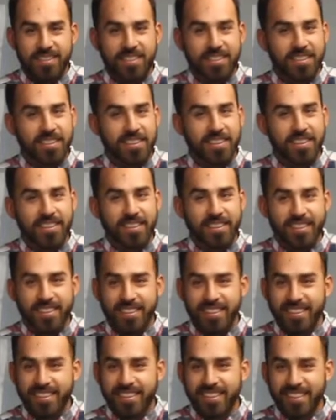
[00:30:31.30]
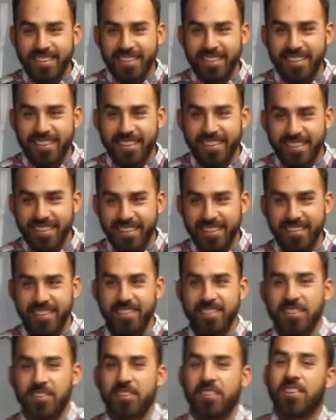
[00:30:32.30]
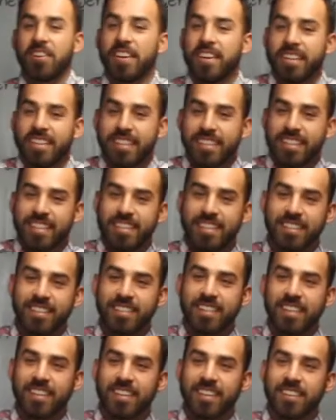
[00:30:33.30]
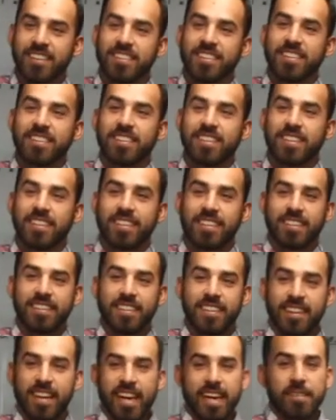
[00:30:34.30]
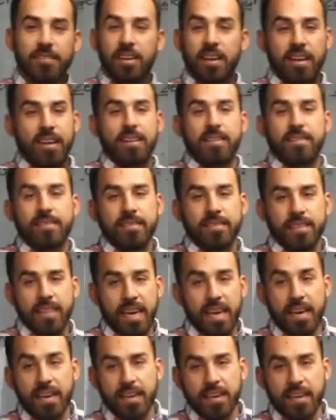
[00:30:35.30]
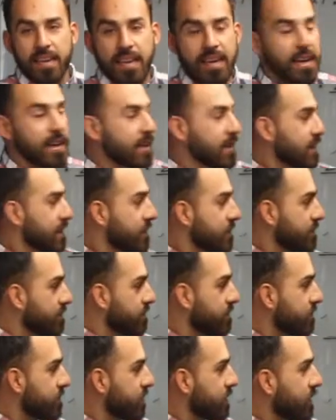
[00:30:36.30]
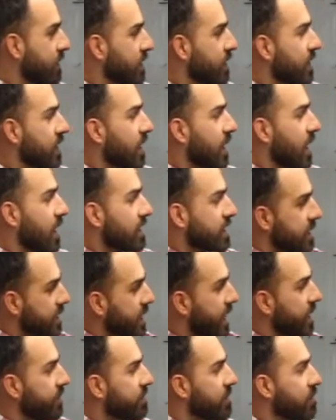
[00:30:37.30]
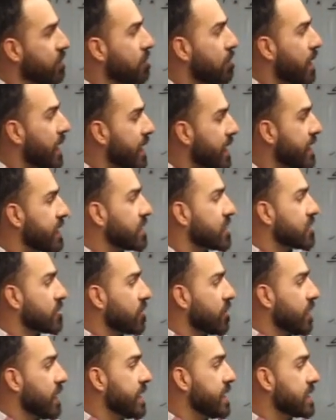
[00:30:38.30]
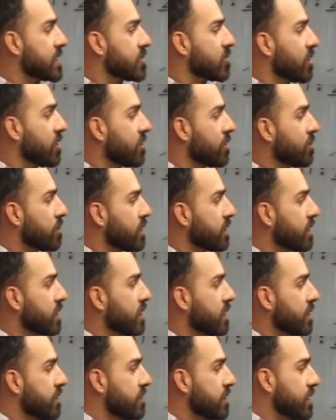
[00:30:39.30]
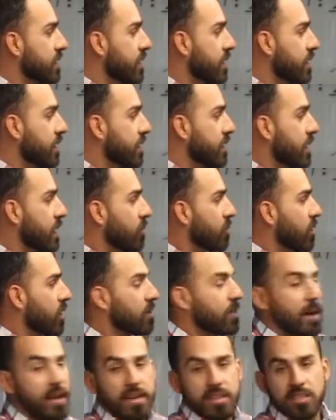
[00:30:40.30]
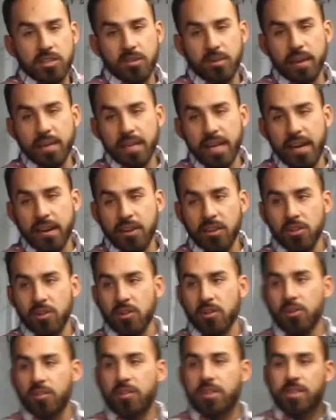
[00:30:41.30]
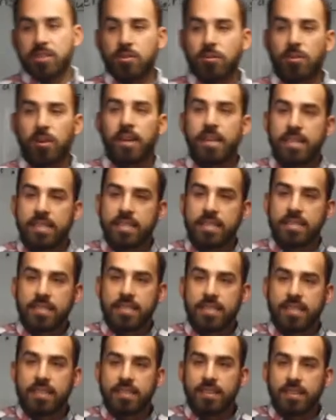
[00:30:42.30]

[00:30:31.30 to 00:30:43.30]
sure? Earn it, you know? I, yeah, I can't. God saved you by His grace when you believed. But what about His grace? How can you earn His grace?